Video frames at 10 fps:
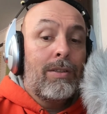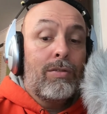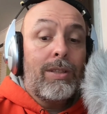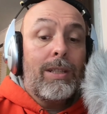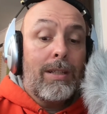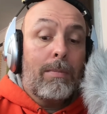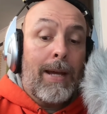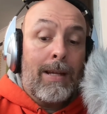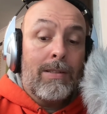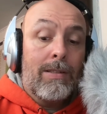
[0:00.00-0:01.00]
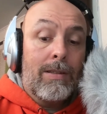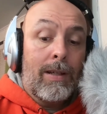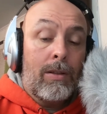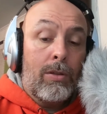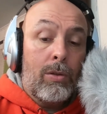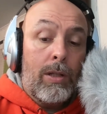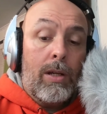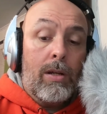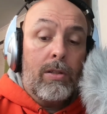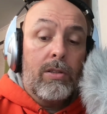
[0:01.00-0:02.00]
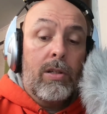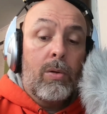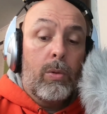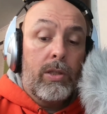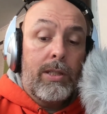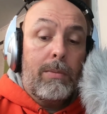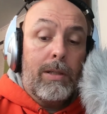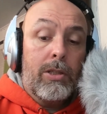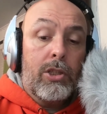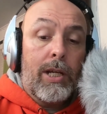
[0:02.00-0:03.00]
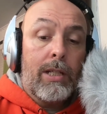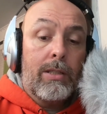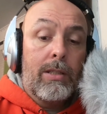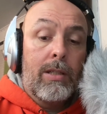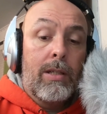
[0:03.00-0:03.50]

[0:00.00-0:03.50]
seen in the past like 2 years with stimulus checks,